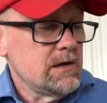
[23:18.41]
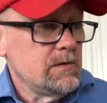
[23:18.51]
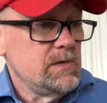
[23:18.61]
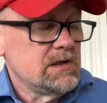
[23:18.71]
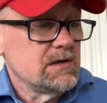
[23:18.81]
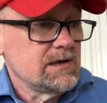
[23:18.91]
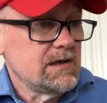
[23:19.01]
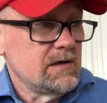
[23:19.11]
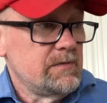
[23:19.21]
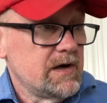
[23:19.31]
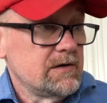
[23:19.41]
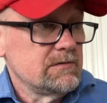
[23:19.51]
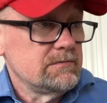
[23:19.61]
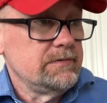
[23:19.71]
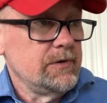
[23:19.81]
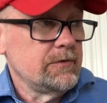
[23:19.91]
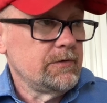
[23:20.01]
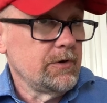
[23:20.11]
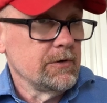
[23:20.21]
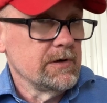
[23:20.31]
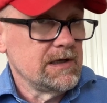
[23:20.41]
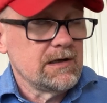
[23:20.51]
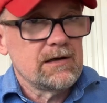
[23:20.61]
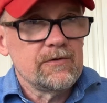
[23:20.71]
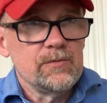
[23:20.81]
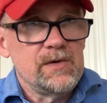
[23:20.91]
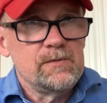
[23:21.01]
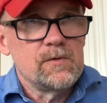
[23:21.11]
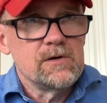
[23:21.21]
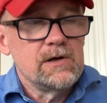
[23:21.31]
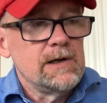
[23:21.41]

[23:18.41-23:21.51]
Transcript: He'll be talking about, you know, Goering and other people.